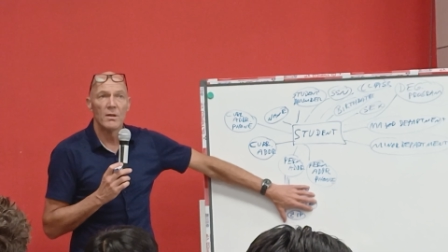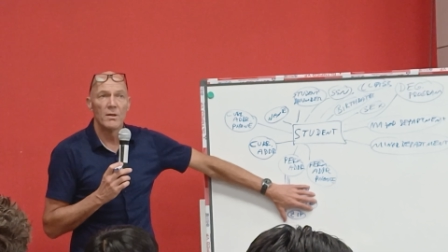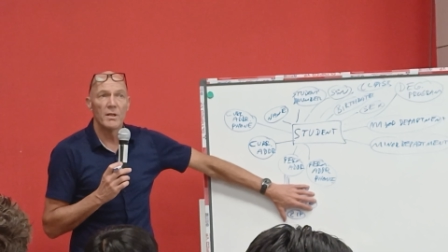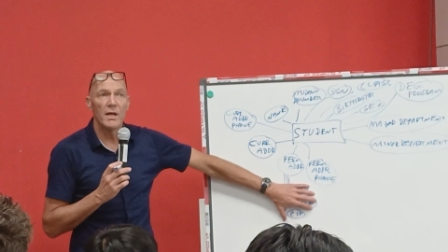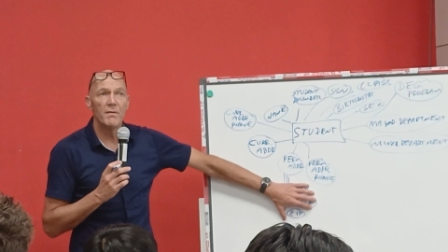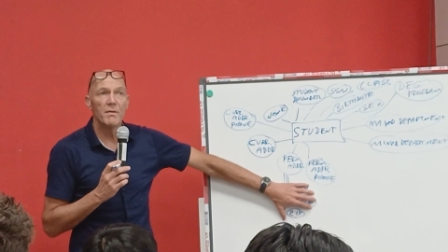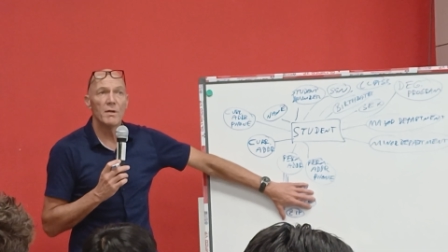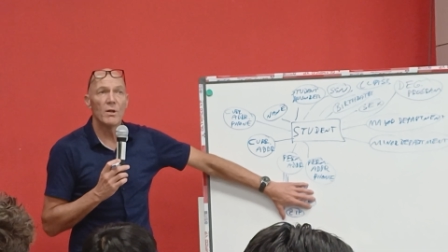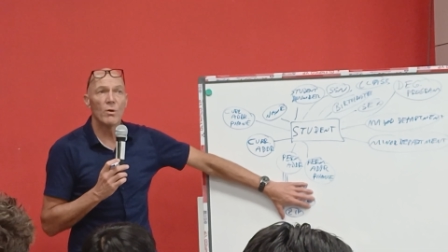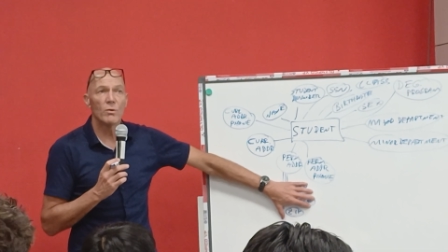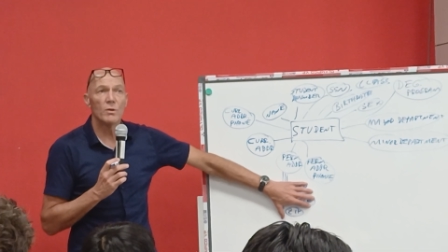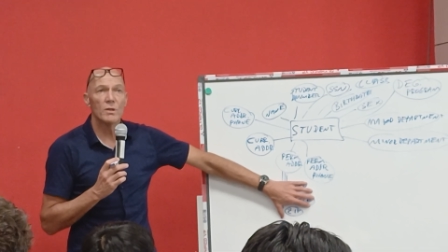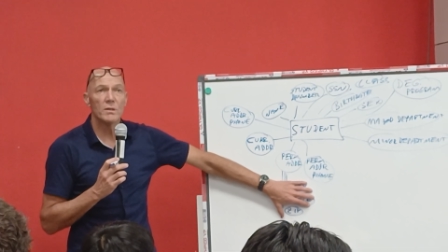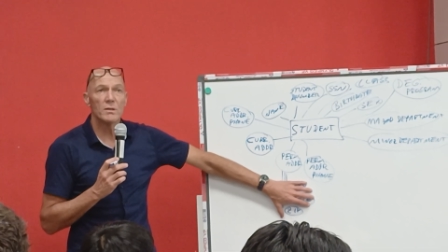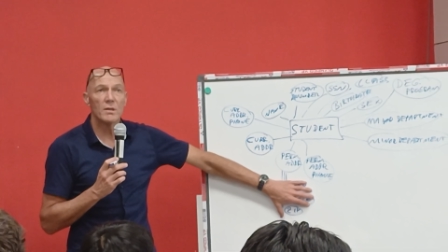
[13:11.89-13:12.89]
Then we
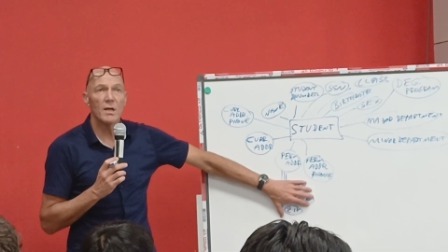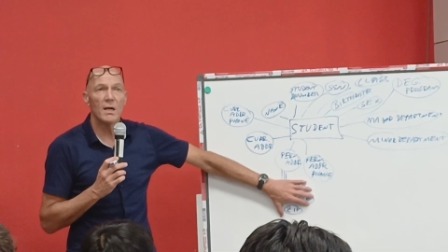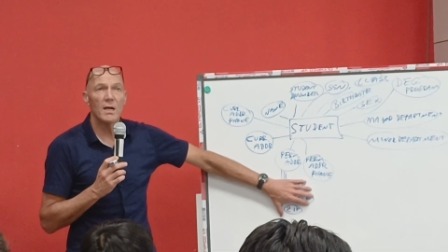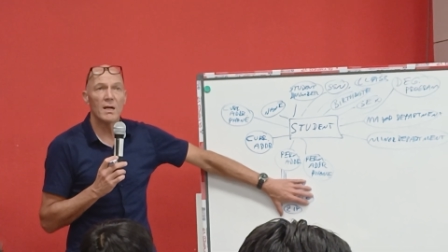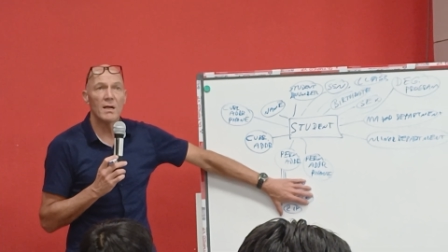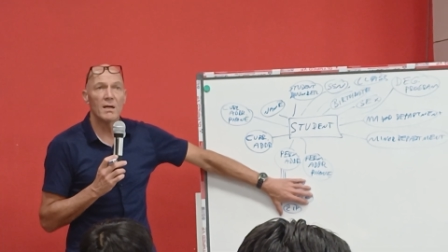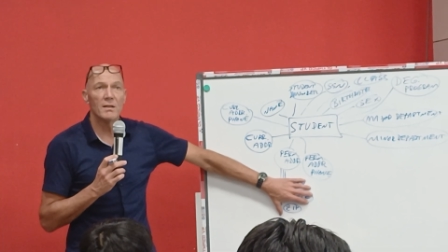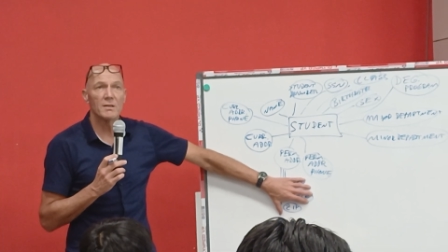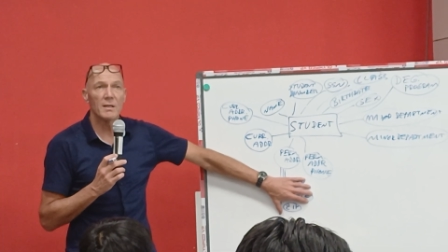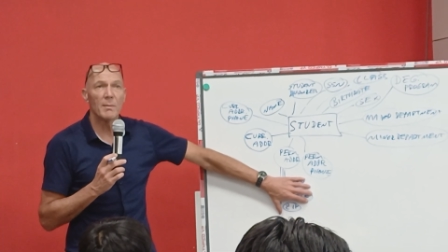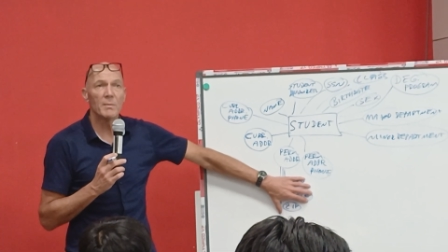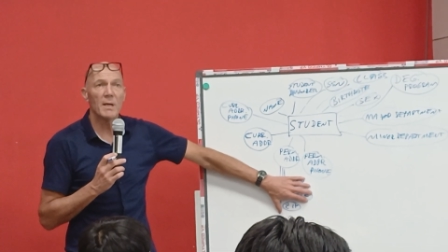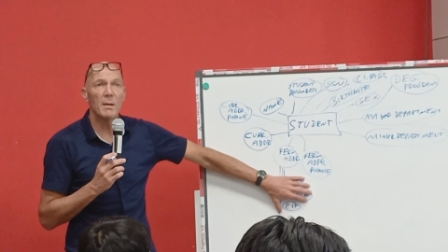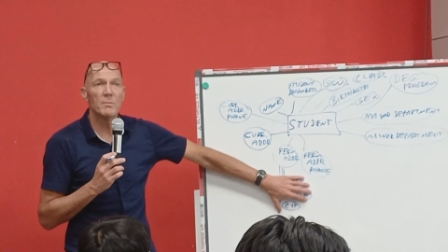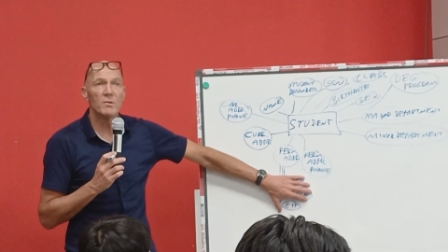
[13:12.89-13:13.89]
noticed
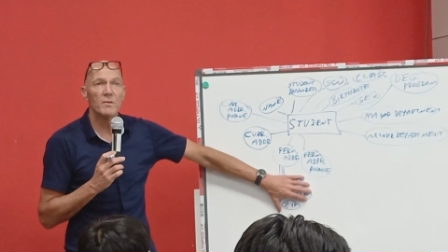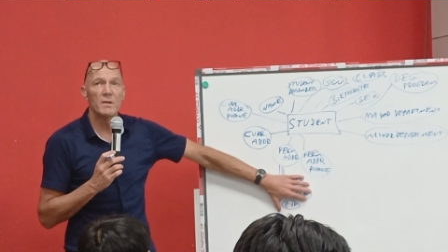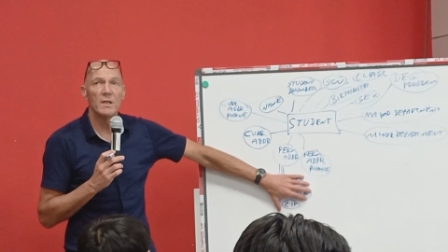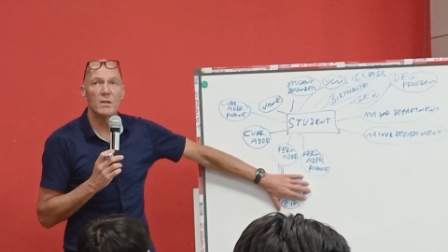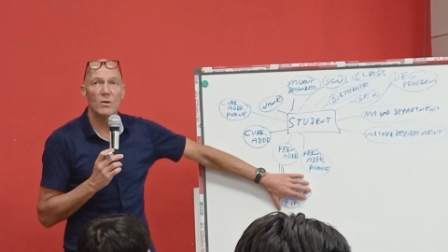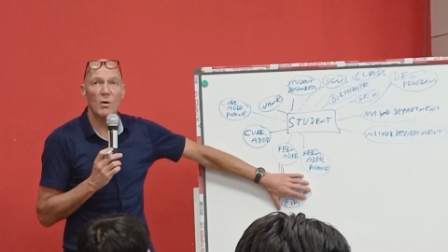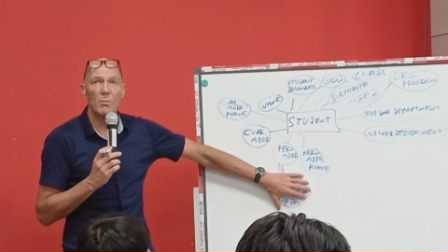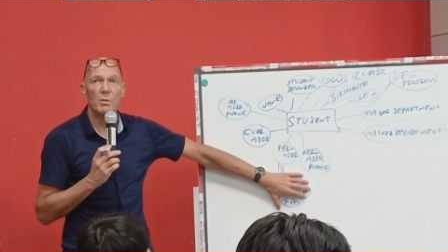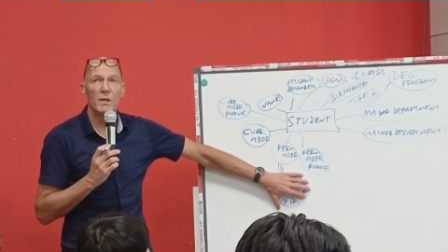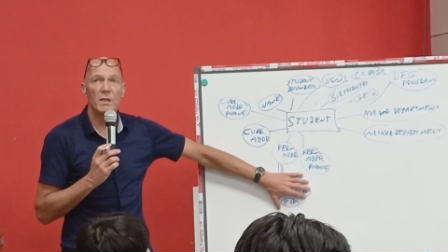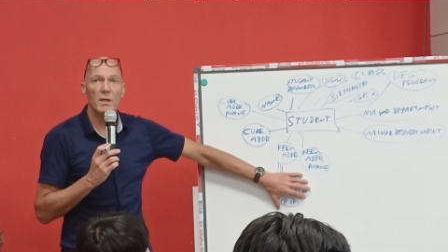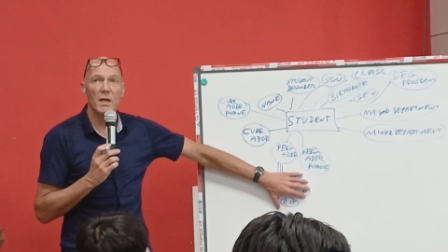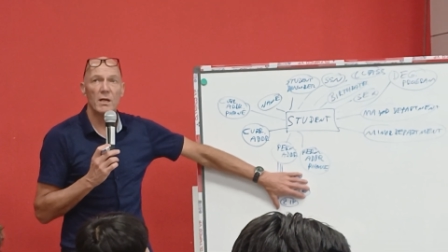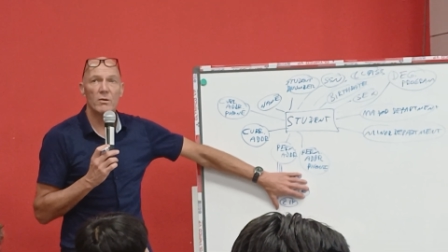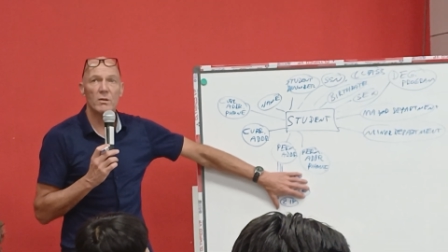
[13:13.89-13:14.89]
sometimes you need complete
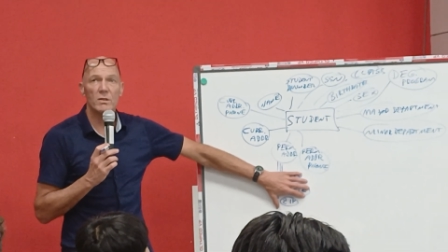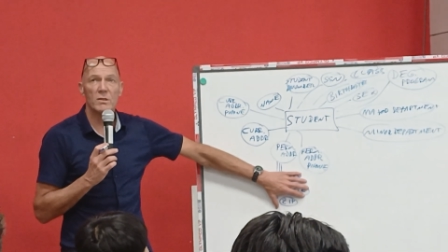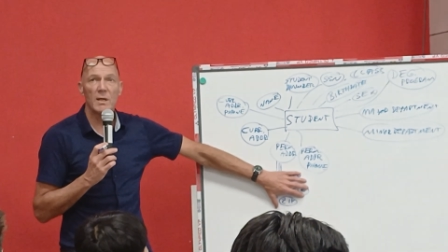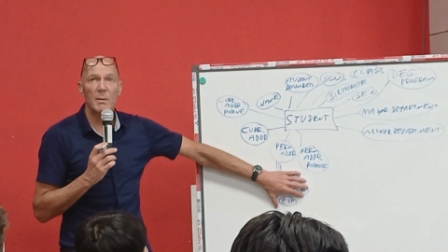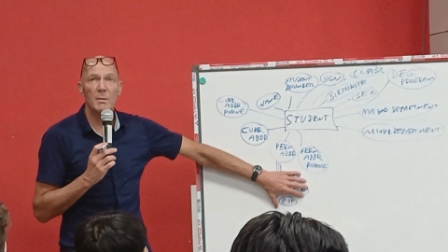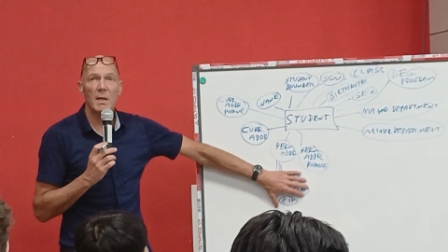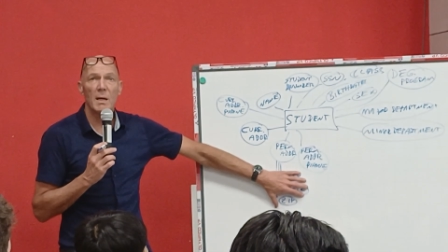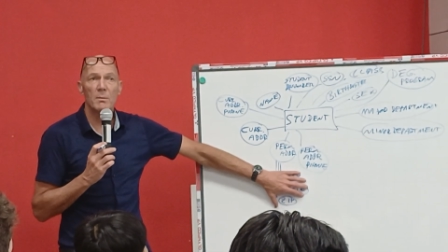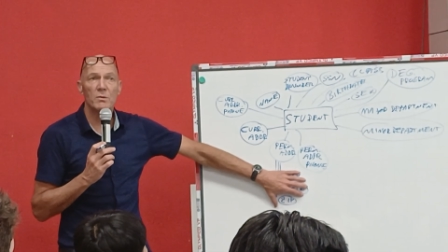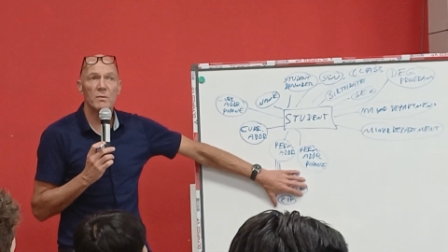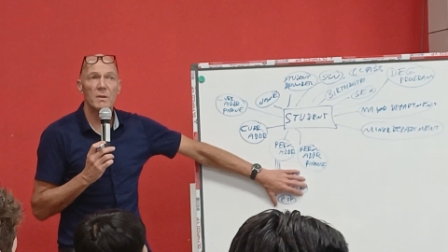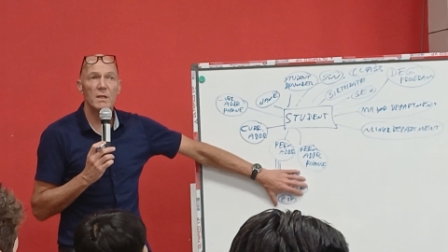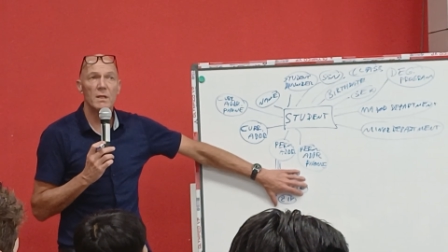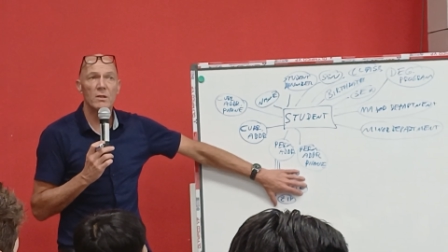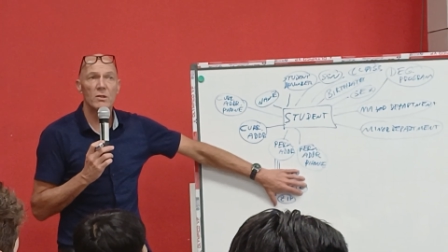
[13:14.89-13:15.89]
address, sometimes you
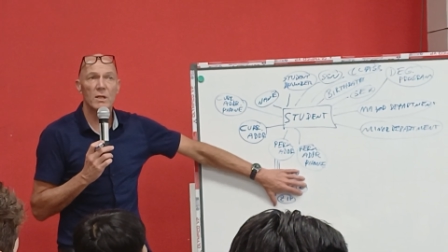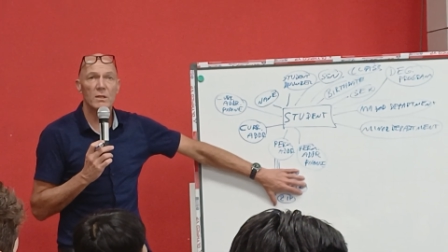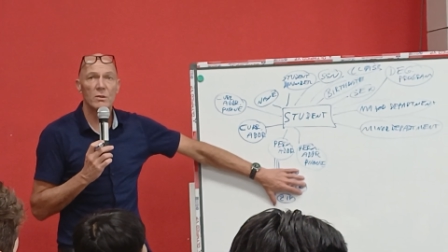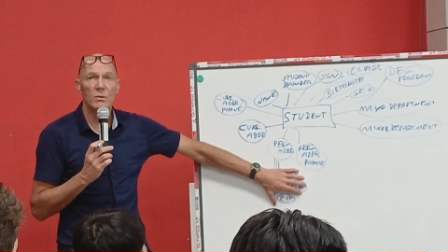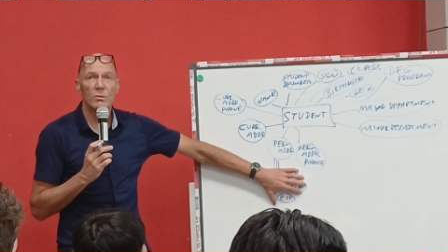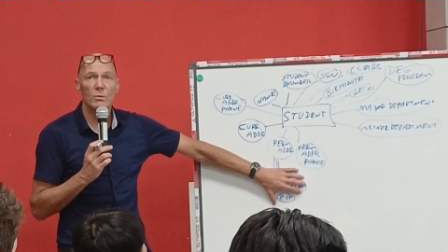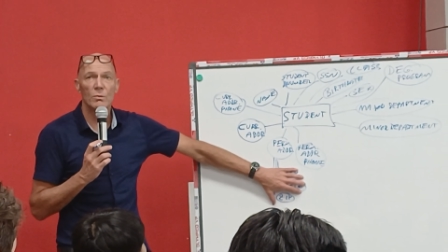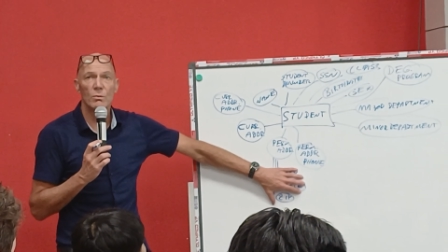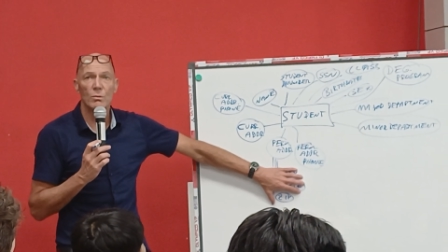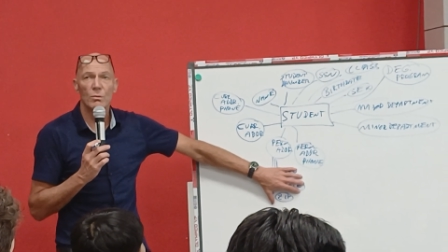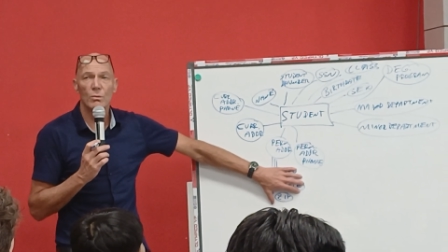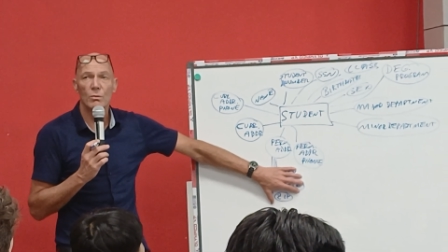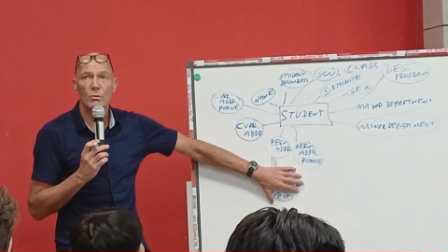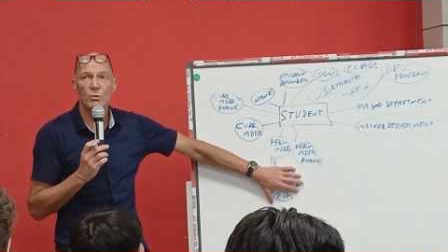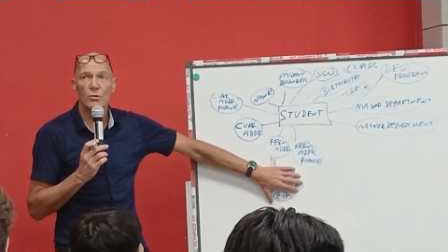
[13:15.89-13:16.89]
need just
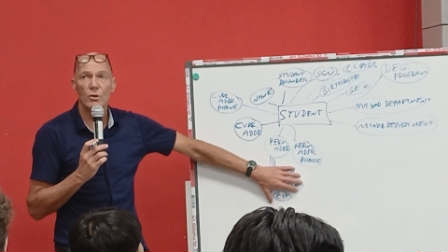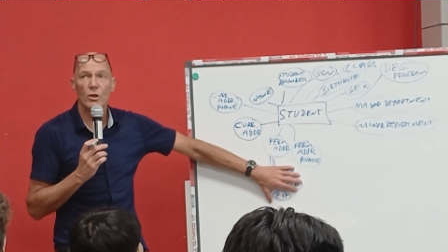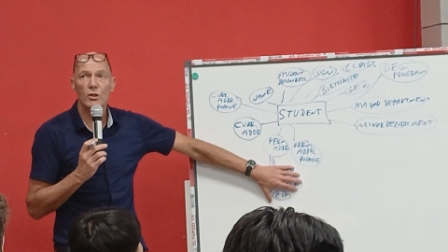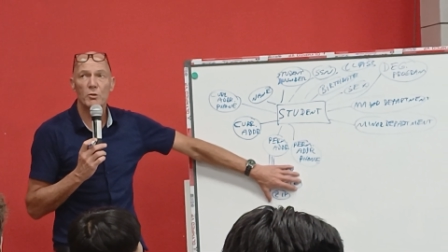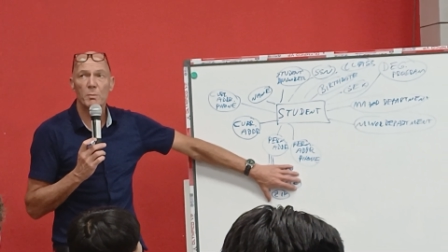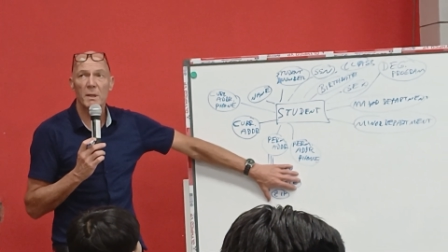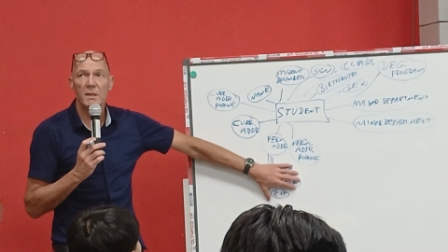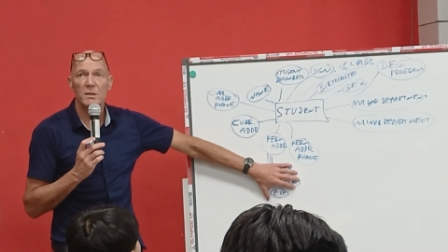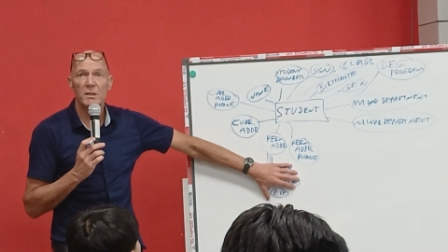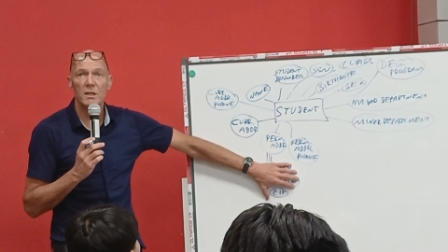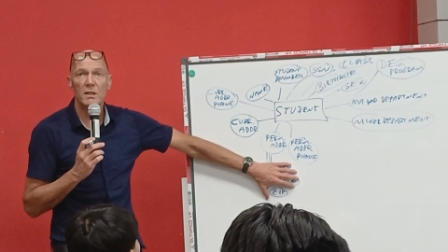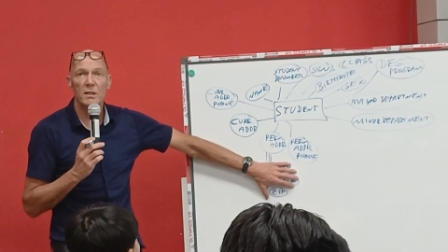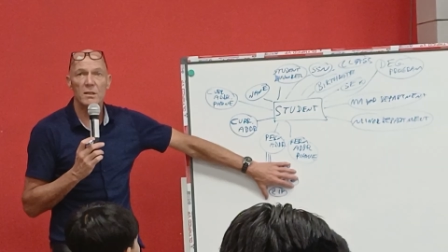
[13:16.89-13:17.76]
to search by city.